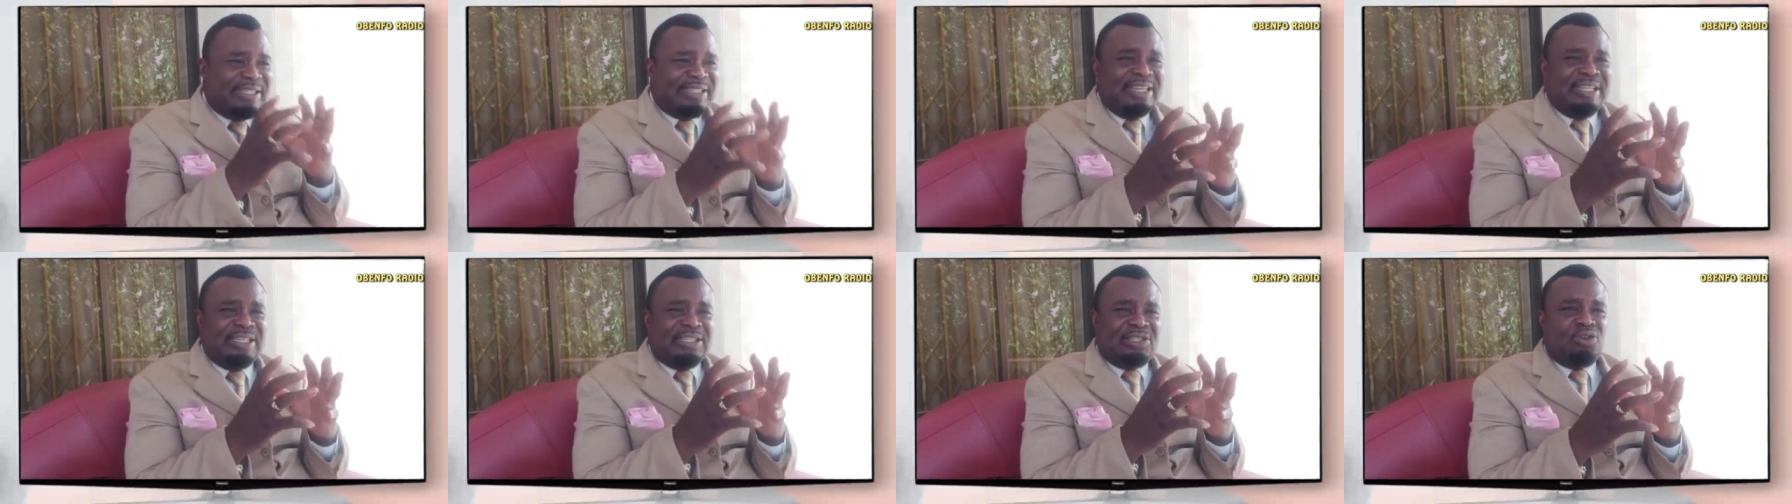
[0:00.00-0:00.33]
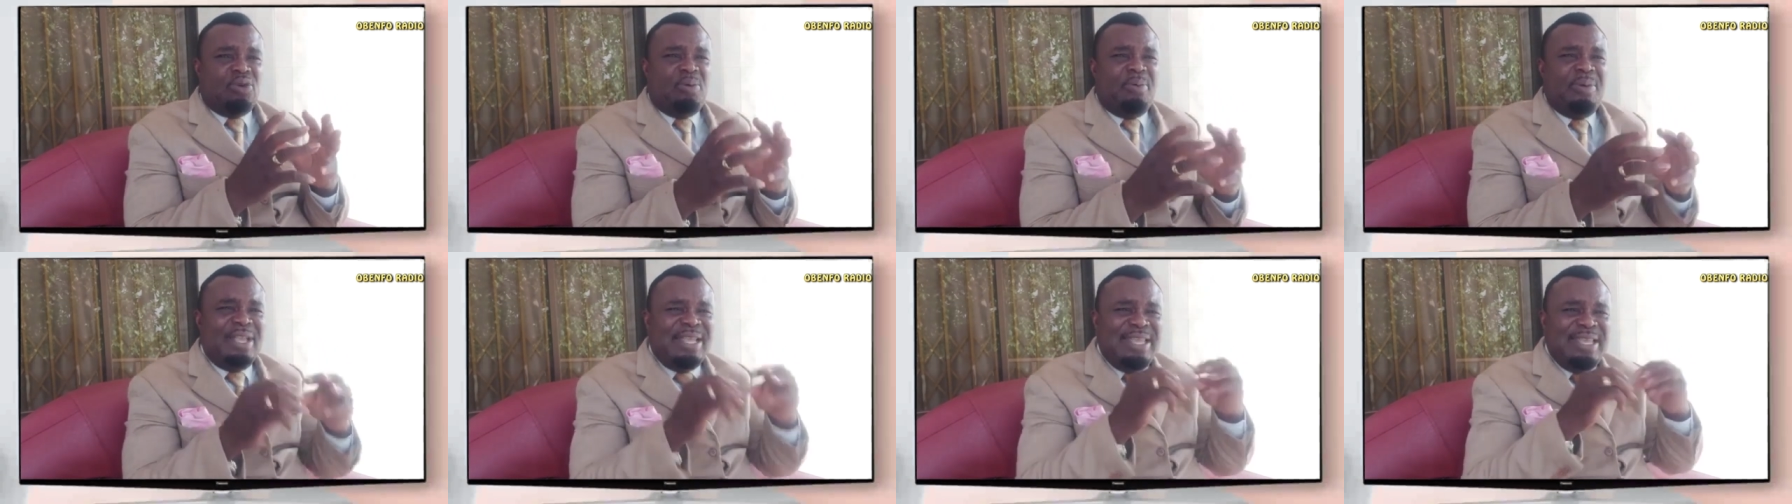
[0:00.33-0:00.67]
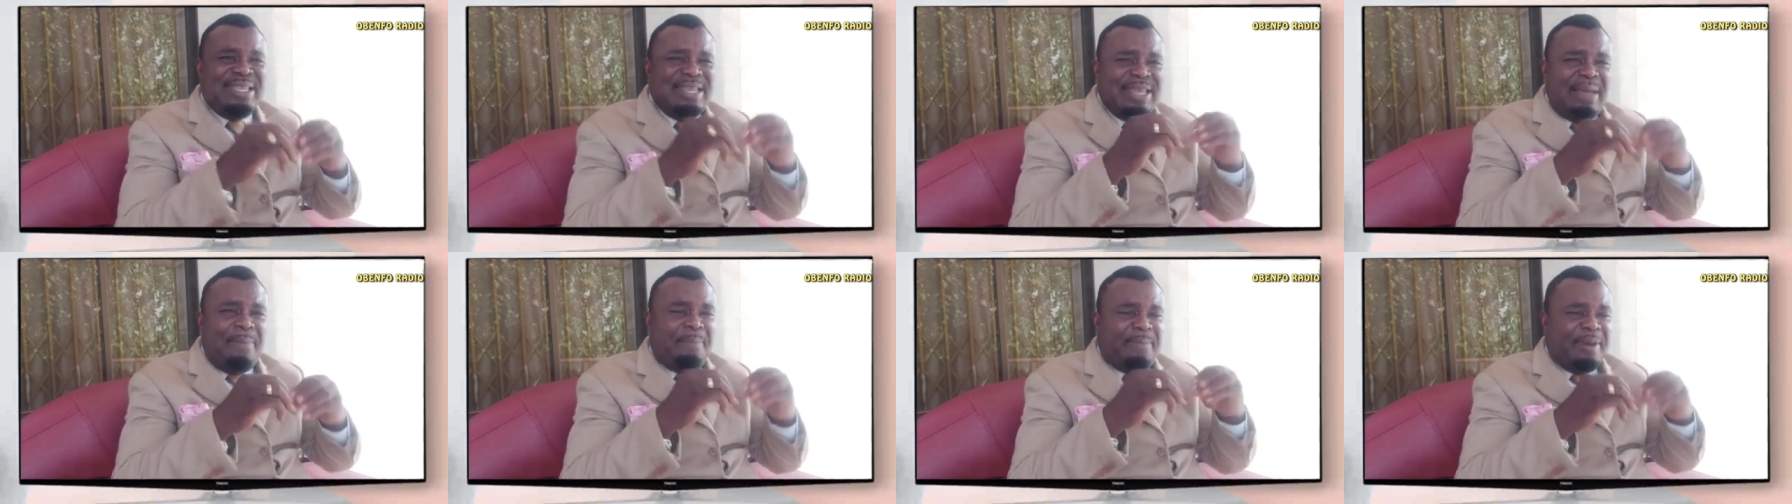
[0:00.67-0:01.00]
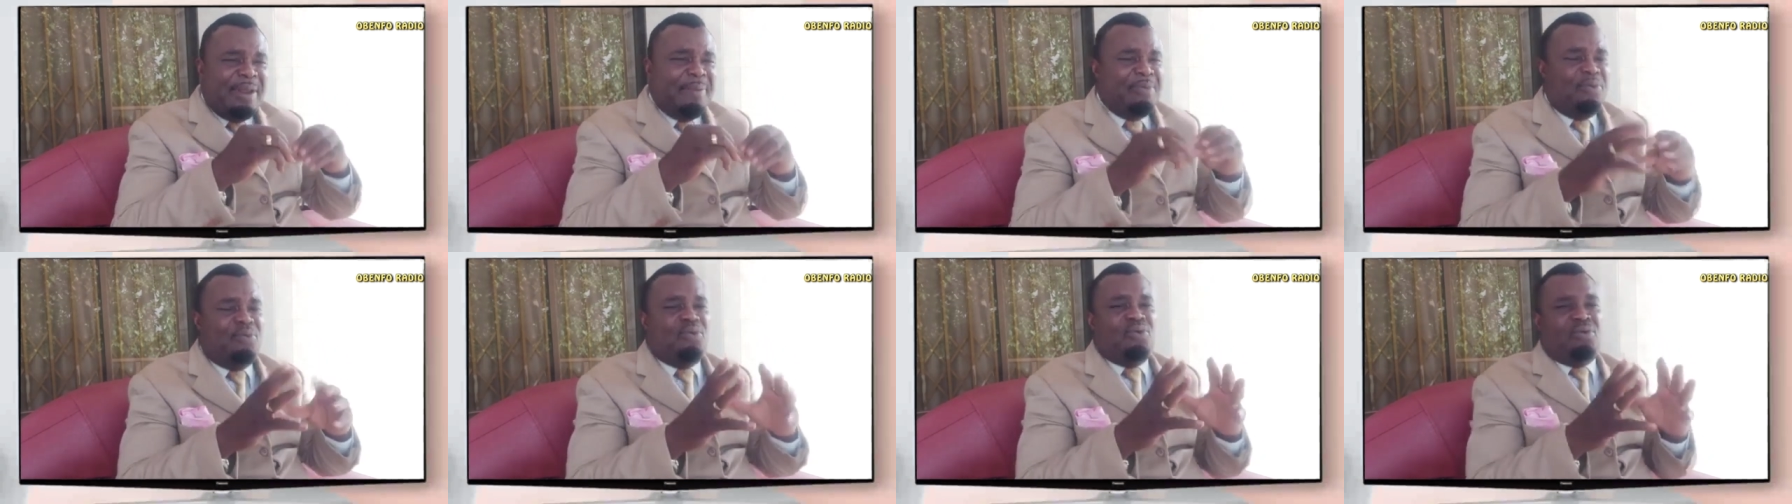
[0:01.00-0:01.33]
things. Umunya
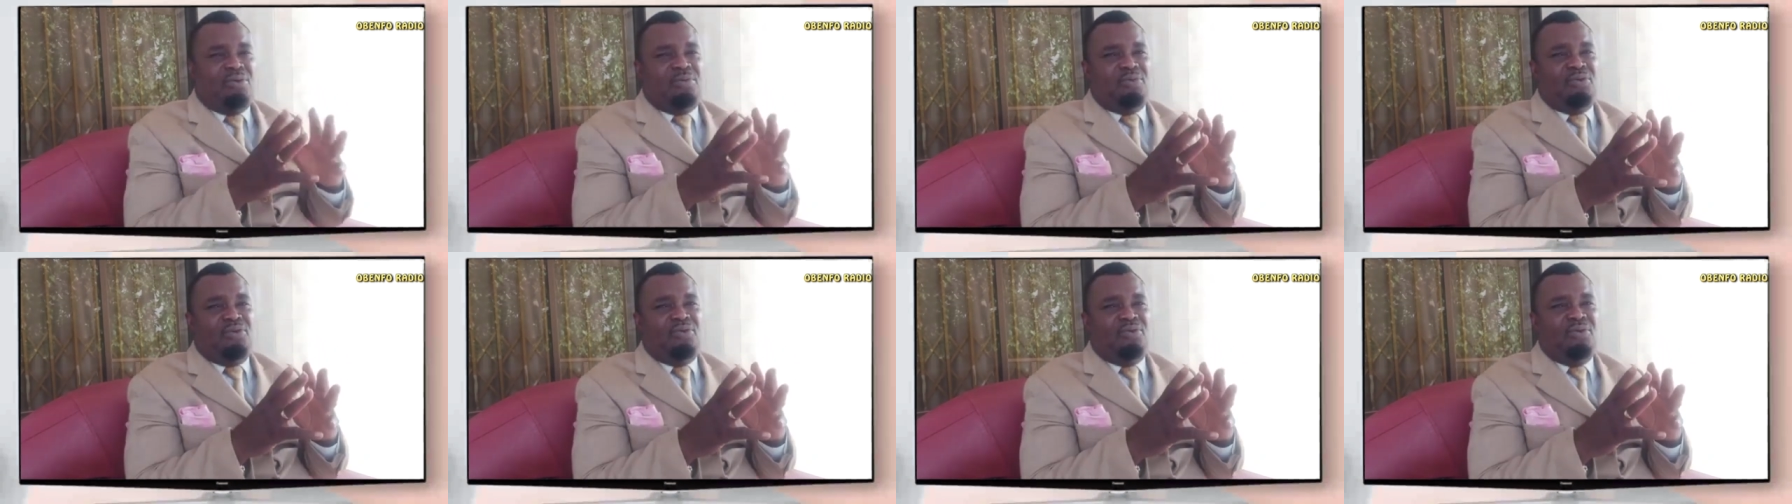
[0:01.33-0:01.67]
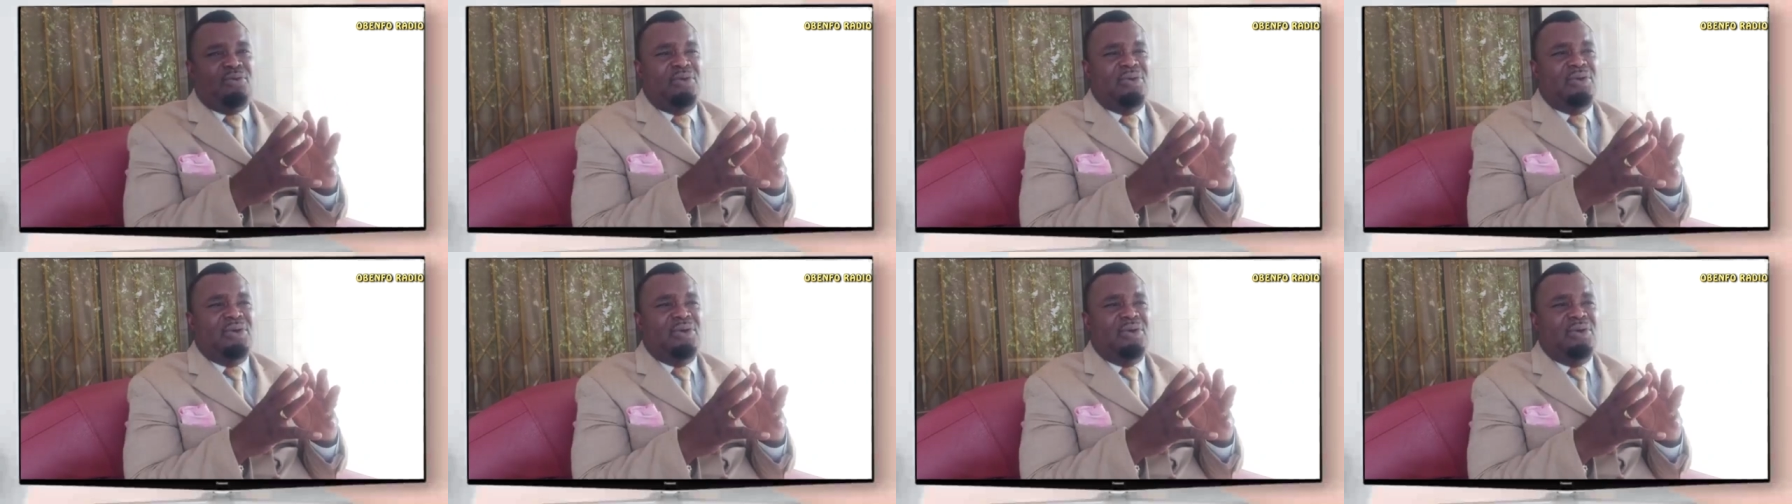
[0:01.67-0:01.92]
baby woman.